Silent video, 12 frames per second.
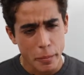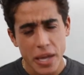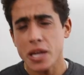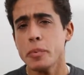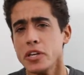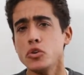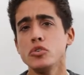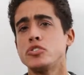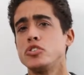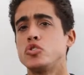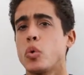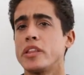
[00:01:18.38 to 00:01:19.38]
Maybe you
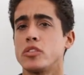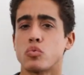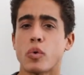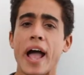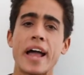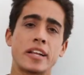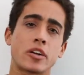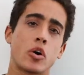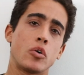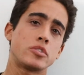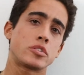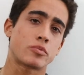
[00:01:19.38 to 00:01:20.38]
should join the rat in
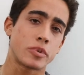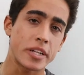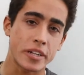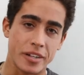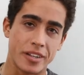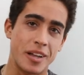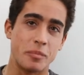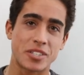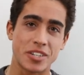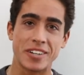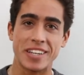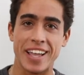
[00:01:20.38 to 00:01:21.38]
Costa Rica. I'm
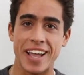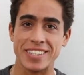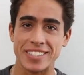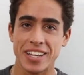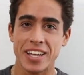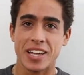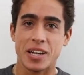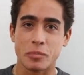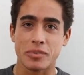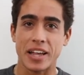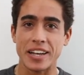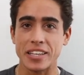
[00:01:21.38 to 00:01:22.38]
sure he has
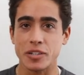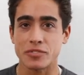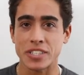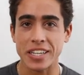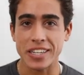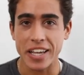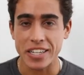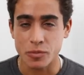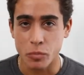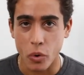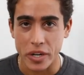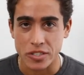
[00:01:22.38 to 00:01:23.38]
plenty of
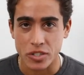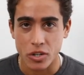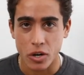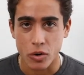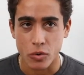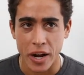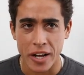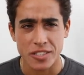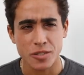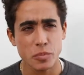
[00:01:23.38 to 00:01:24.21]
teenage boys to go around.